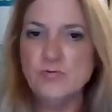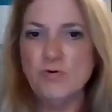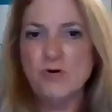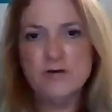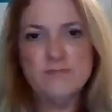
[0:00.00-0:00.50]

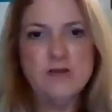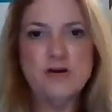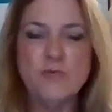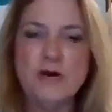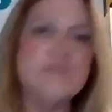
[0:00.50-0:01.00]
or
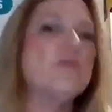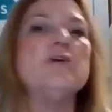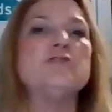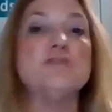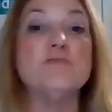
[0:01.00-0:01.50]
whatever
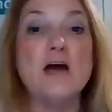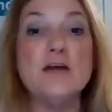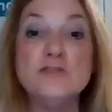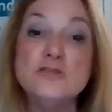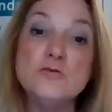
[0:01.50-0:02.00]
else you've got to
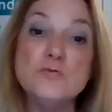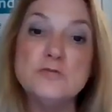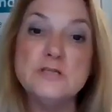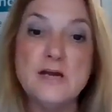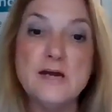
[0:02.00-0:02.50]
do
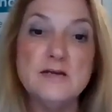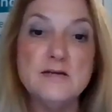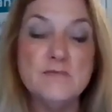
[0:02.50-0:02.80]
to get